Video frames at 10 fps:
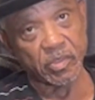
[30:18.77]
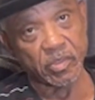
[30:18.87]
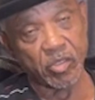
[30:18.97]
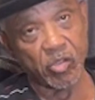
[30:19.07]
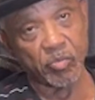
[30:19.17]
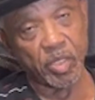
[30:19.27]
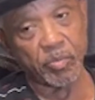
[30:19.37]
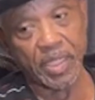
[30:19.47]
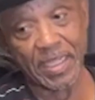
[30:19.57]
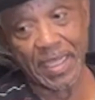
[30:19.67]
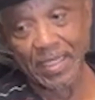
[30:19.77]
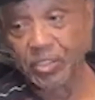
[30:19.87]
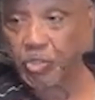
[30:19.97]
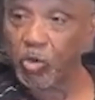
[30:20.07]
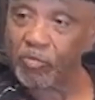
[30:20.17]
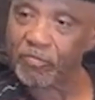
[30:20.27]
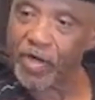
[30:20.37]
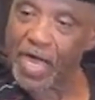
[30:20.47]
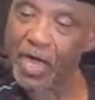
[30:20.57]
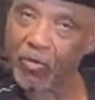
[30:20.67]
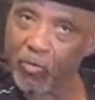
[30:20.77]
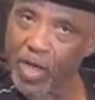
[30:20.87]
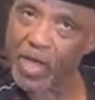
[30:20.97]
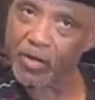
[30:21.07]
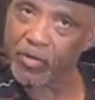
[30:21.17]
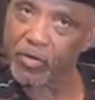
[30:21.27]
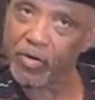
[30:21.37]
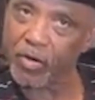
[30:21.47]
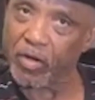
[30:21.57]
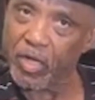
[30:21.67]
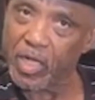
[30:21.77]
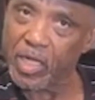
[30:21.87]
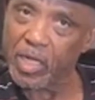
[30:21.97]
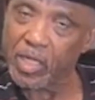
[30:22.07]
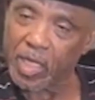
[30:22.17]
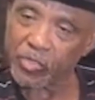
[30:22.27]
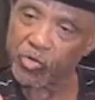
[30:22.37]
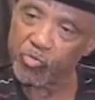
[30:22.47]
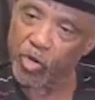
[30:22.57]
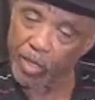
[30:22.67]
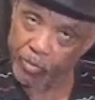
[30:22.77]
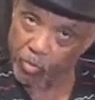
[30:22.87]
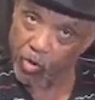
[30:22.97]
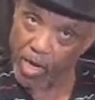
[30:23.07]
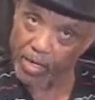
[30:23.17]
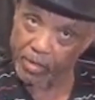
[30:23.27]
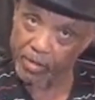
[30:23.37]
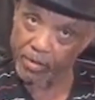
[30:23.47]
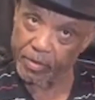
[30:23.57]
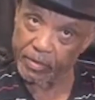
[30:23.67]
You know what I mean? But they got you on file right here that you raped a white girl.